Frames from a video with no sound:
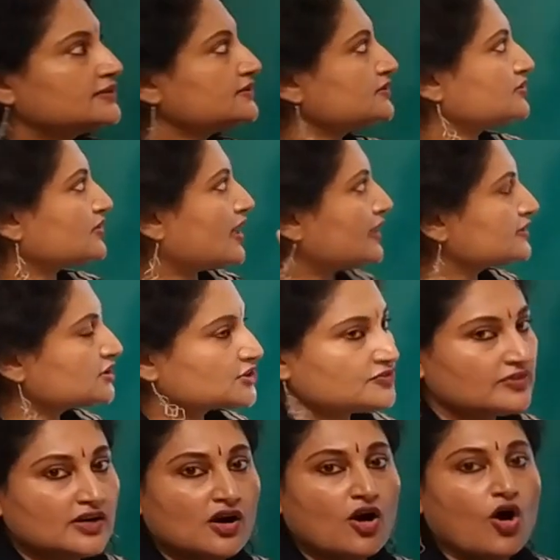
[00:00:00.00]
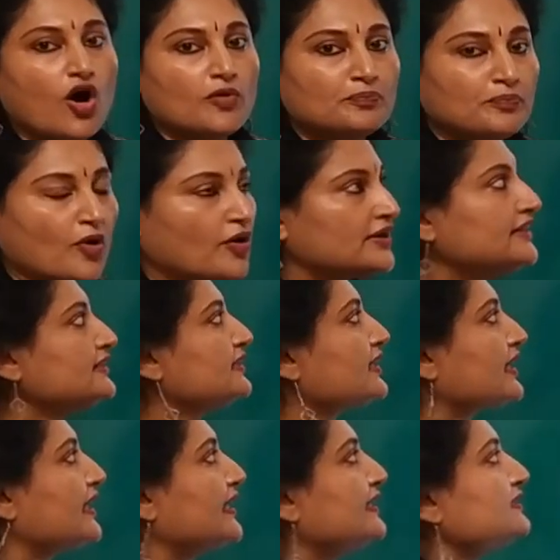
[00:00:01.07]
The transfer of pollen
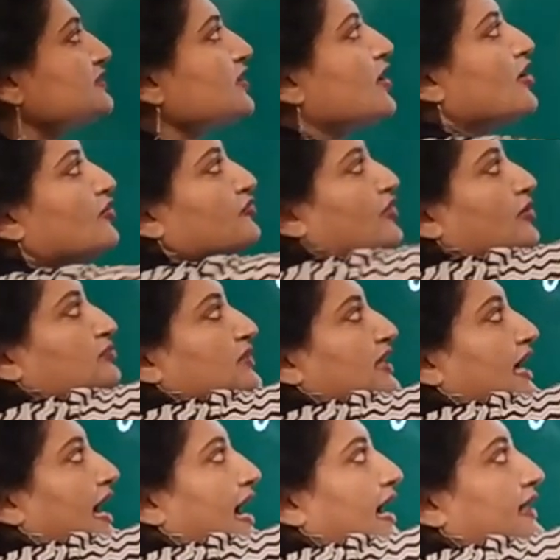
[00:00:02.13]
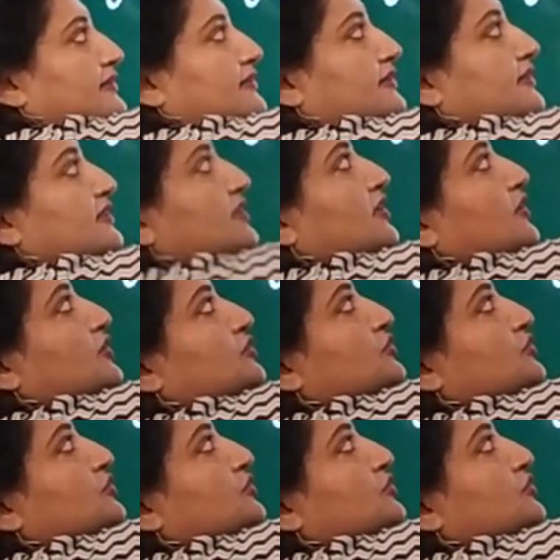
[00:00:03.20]
grains from the anther